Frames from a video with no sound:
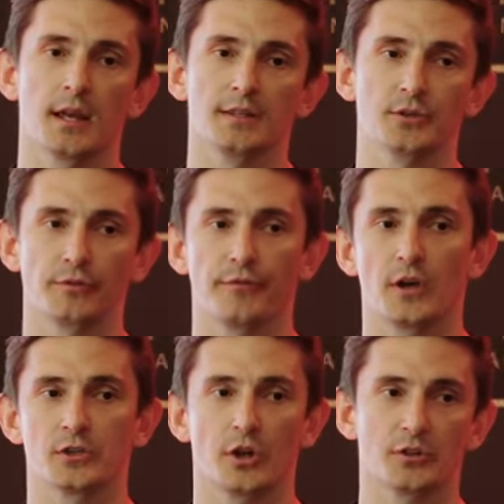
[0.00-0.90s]
until the
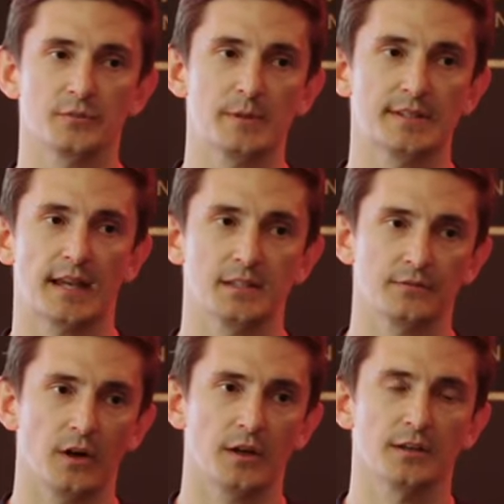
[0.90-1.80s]
first charge has been
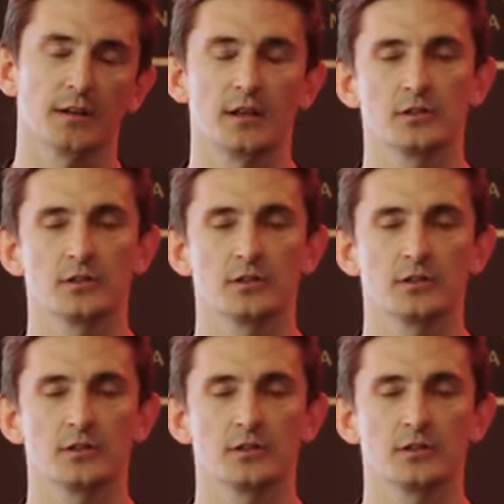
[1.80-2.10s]
satisfied.